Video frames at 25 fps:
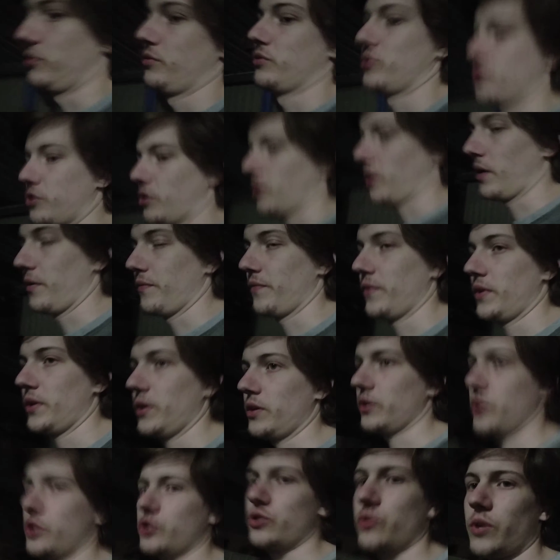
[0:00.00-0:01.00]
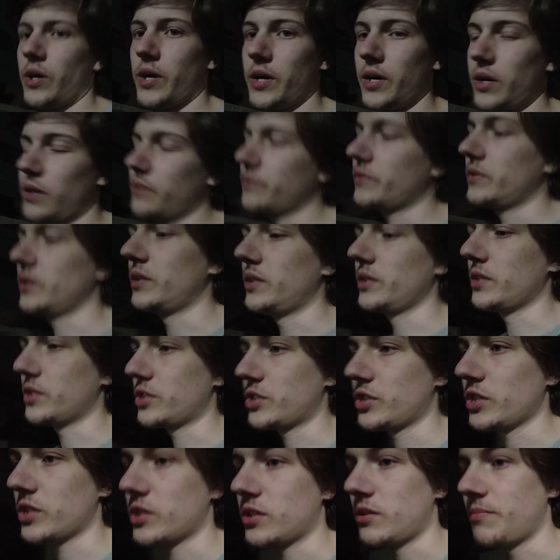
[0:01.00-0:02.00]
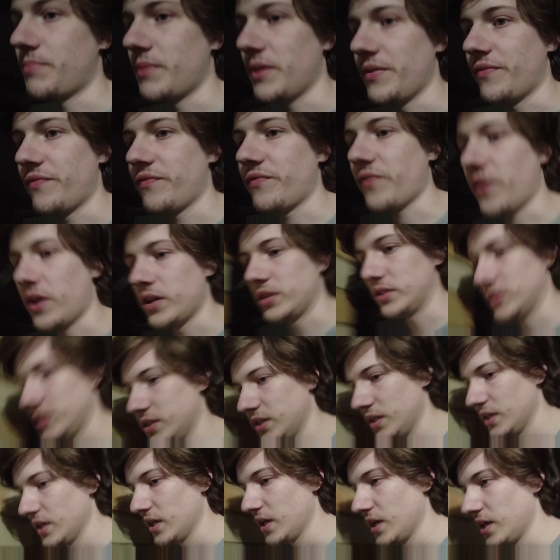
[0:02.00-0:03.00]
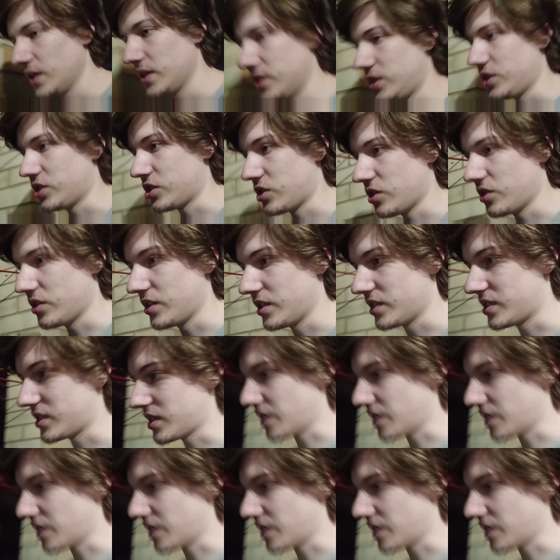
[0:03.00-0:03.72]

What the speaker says: a Triton video straight after this just to be fun, just so there's